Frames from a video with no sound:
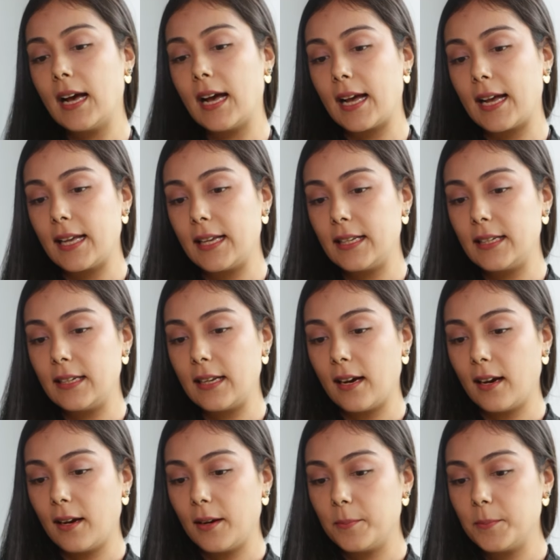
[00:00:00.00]
And
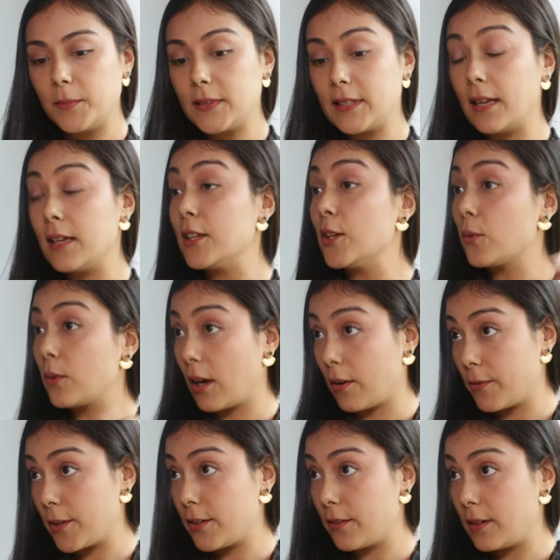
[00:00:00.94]
you
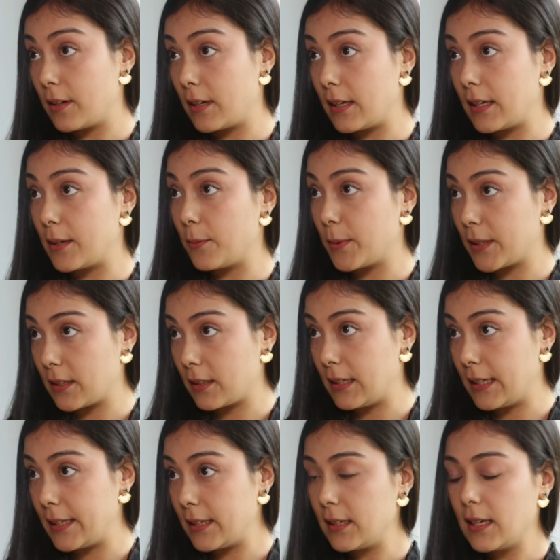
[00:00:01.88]
cover it with a
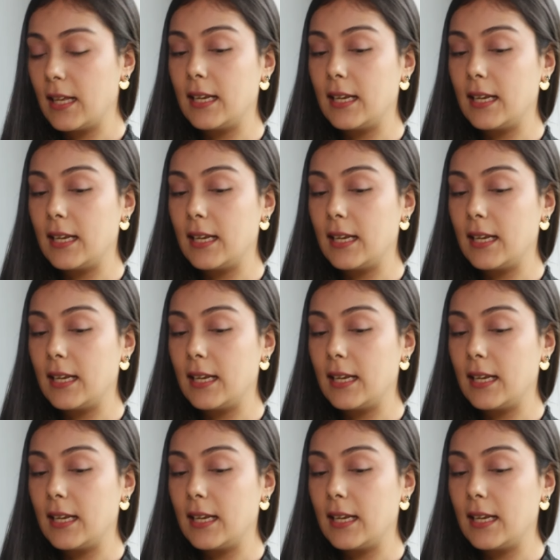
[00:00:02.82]
lid.